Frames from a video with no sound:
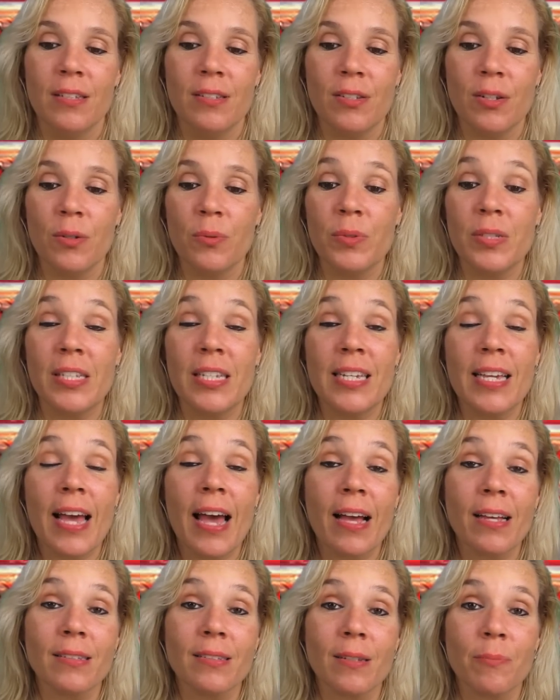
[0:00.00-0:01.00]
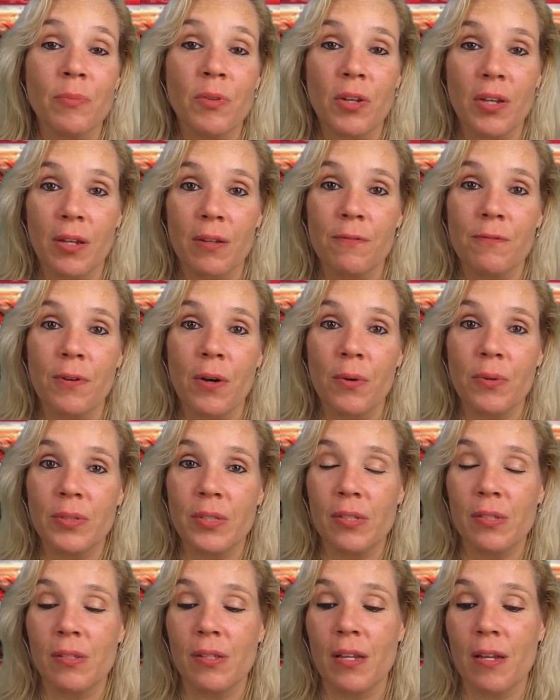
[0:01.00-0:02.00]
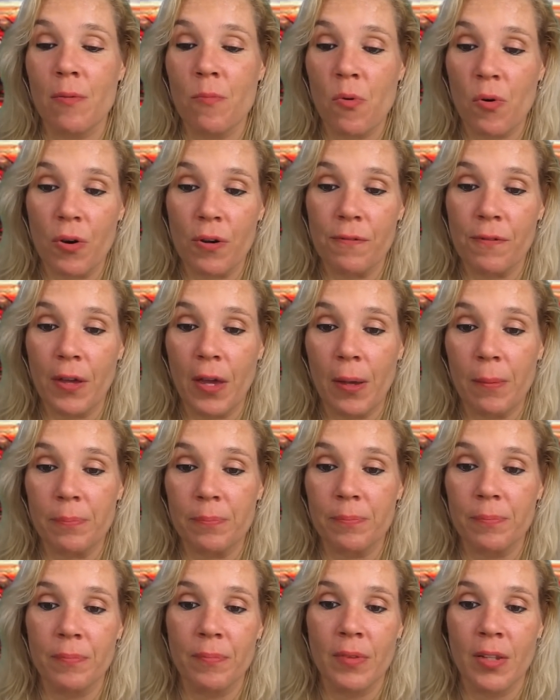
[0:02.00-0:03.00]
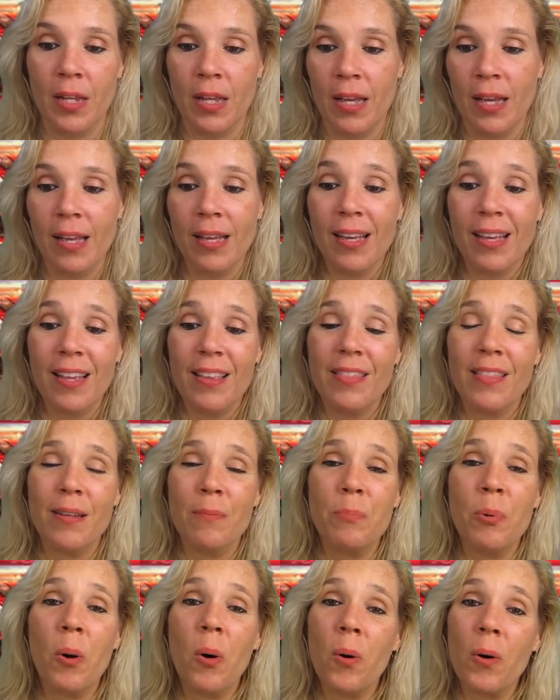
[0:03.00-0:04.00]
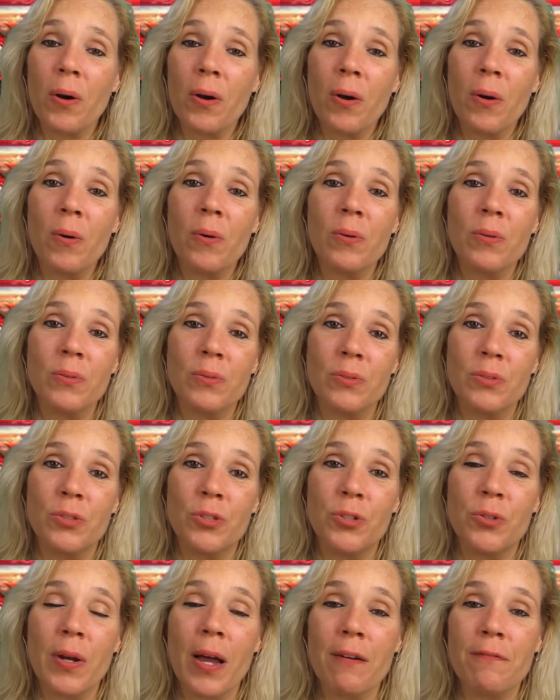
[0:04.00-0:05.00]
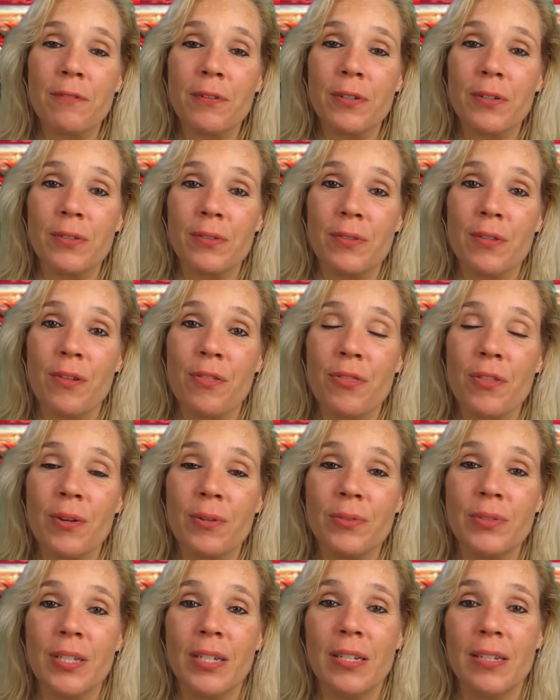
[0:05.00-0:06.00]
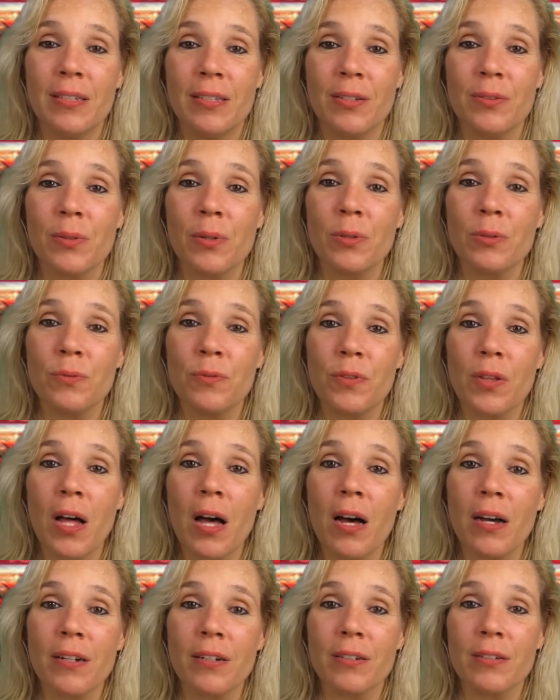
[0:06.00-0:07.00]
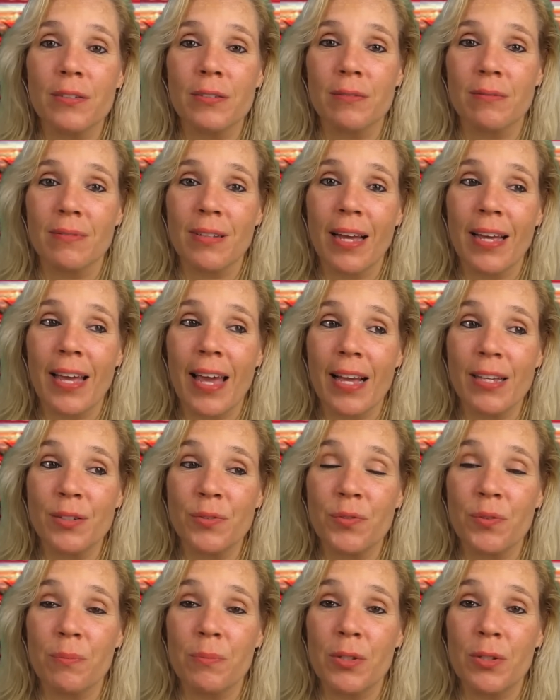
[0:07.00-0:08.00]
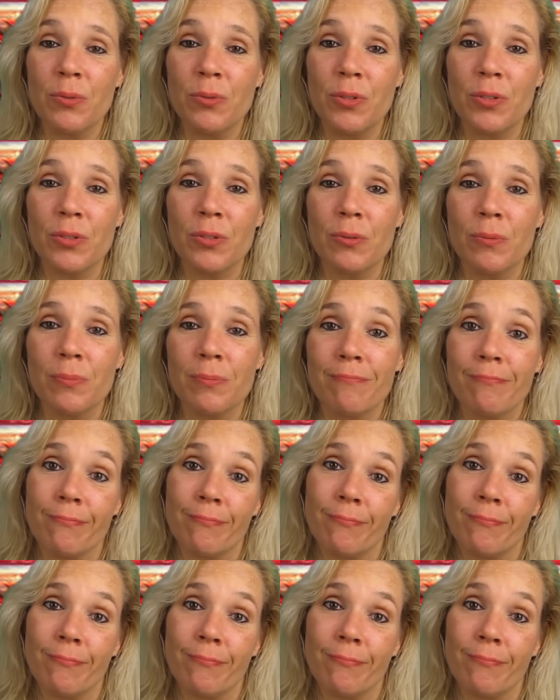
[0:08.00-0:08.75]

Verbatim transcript: So it was a yes. I'm looking forward to seeing more of him. Then poor old Trevor, the 13-year-old vlogger, I guess from YouTube,